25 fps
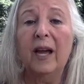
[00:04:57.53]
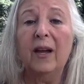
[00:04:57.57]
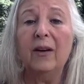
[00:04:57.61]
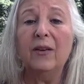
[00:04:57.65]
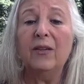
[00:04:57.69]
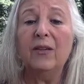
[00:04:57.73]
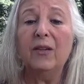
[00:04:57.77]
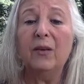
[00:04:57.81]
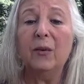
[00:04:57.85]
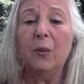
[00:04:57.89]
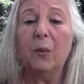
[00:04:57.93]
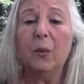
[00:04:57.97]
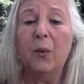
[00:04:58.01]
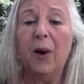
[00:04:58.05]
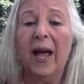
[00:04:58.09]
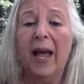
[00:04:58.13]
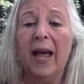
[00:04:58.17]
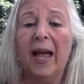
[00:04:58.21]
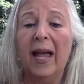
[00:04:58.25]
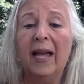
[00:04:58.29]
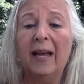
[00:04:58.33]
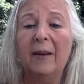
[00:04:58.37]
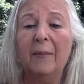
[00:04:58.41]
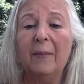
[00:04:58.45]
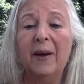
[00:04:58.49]

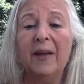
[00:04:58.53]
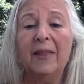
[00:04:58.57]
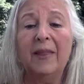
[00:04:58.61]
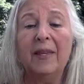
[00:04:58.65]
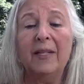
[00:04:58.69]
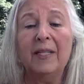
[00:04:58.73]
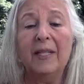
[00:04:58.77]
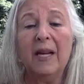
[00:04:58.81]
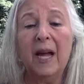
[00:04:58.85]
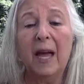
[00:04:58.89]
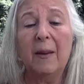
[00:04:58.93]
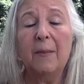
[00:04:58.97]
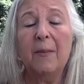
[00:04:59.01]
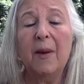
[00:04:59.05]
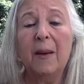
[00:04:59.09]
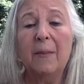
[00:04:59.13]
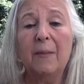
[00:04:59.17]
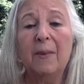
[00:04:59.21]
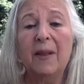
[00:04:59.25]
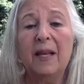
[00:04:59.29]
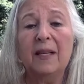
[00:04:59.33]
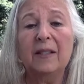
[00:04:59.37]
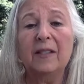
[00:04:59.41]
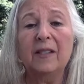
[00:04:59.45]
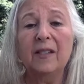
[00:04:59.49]
underway by the time I
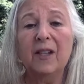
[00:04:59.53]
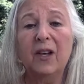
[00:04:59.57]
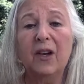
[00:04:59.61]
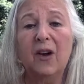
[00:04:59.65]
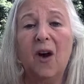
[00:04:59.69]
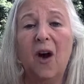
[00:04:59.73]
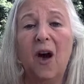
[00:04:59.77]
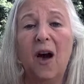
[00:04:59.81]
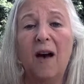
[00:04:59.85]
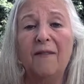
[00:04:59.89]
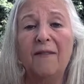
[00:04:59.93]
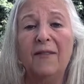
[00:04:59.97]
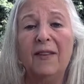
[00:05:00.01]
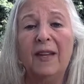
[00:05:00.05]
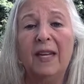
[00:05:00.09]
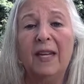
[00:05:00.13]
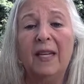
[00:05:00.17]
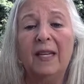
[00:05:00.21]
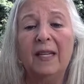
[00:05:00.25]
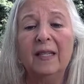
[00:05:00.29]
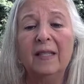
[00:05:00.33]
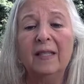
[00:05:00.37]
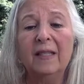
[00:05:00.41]
blessed the coffee.